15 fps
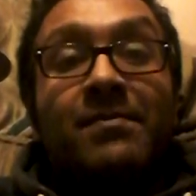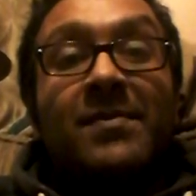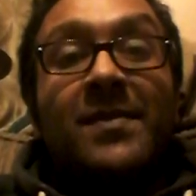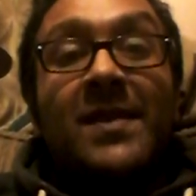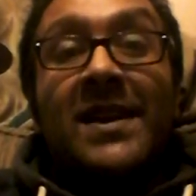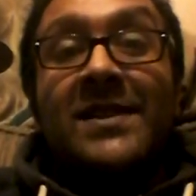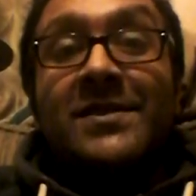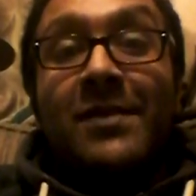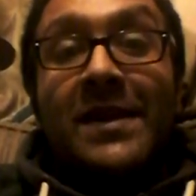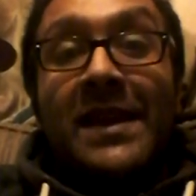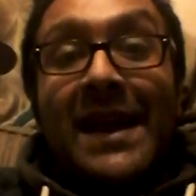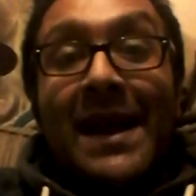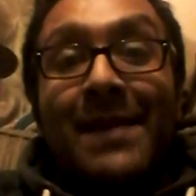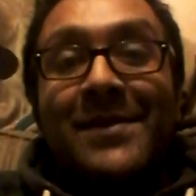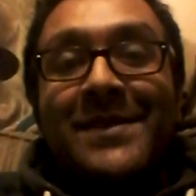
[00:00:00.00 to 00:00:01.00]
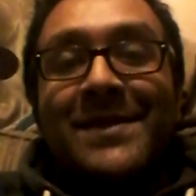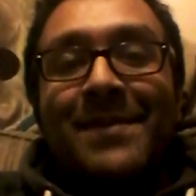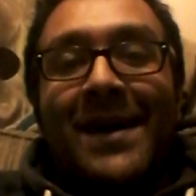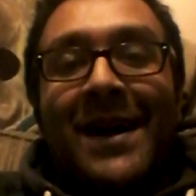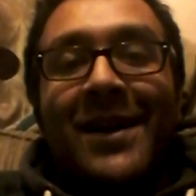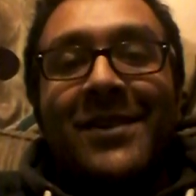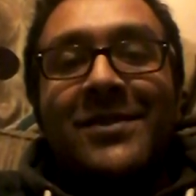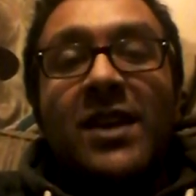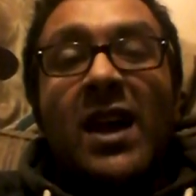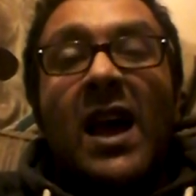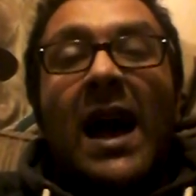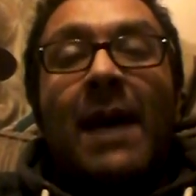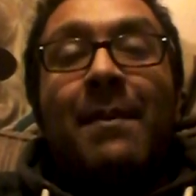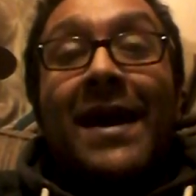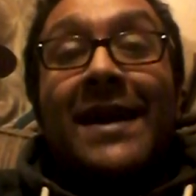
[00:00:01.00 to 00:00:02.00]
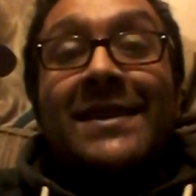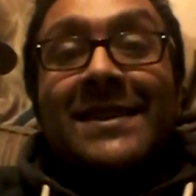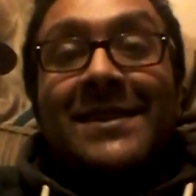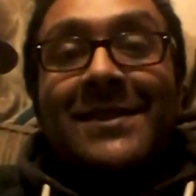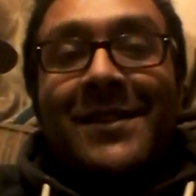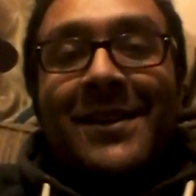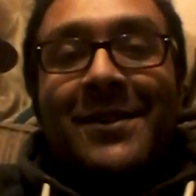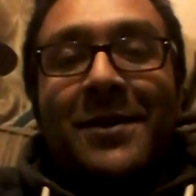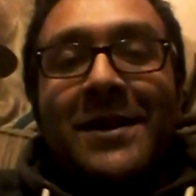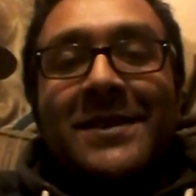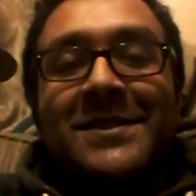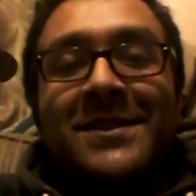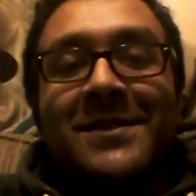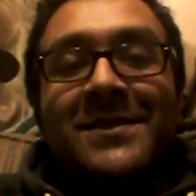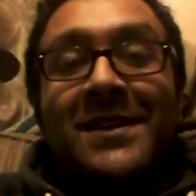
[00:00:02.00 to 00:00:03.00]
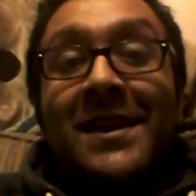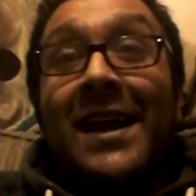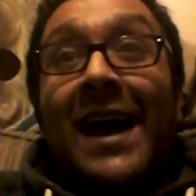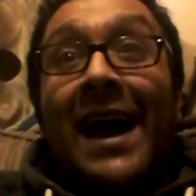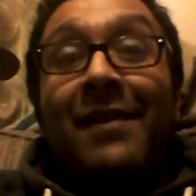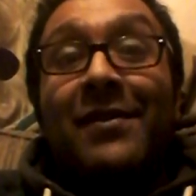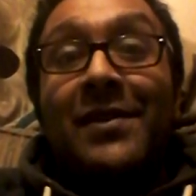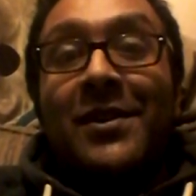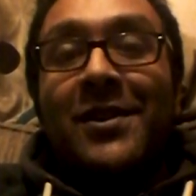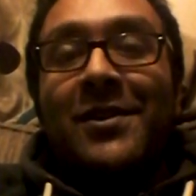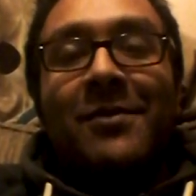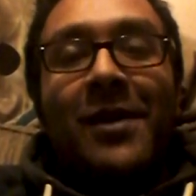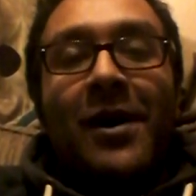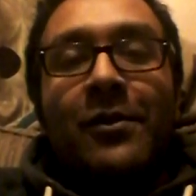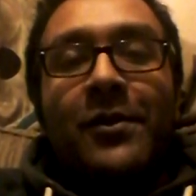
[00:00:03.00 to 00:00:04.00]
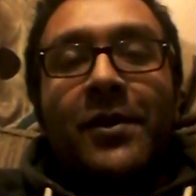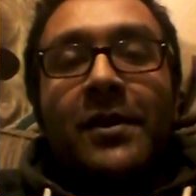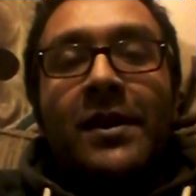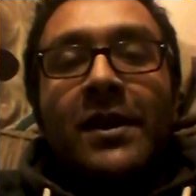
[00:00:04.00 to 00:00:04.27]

is there any cameras in my house? I'm asking you the questions. Have a look around.